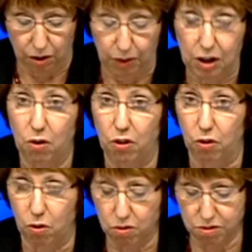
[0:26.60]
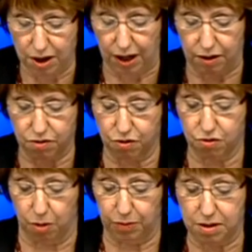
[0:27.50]
We call on all sides to
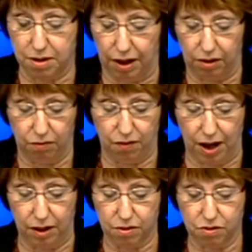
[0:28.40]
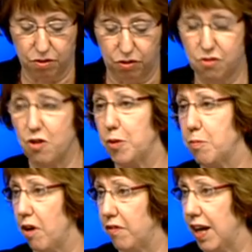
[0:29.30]
stop this cycle of violence, to stop the
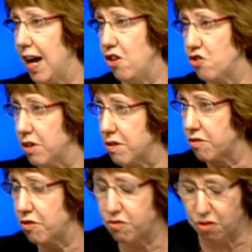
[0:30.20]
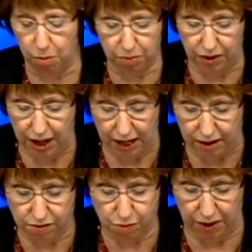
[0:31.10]
provocations, to stop the
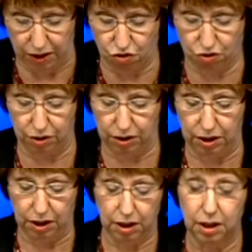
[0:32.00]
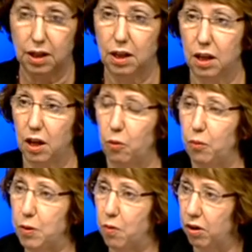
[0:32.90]
hate speech.
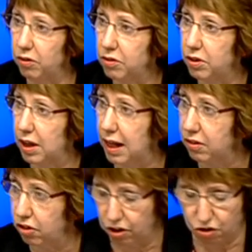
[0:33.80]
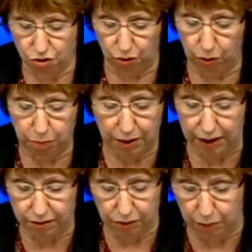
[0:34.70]
We want and urge all
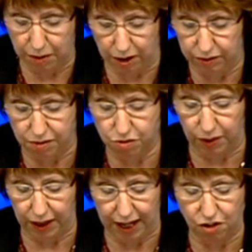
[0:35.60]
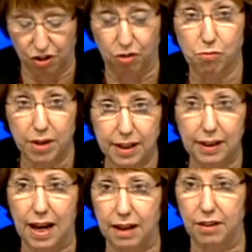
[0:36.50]
political parties to engage in a
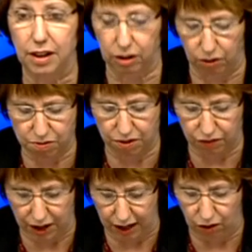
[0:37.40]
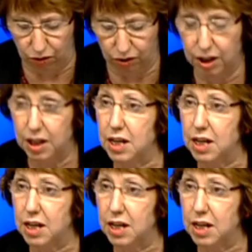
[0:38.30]
real and inclusive dialogue,